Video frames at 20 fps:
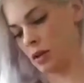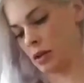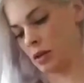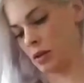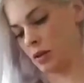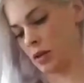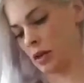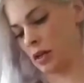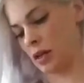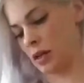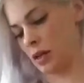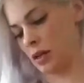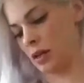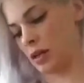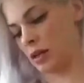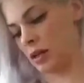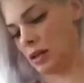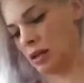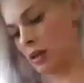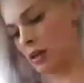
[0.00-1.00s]
Go ahead and
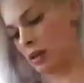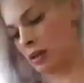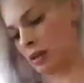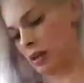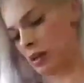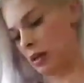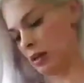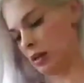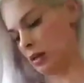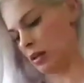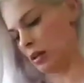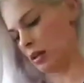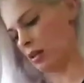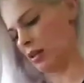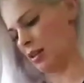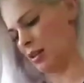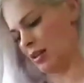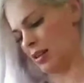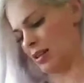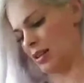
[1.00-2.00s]
cut that.
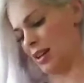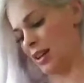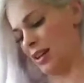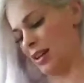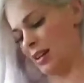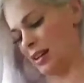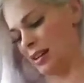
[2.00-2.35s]
I kind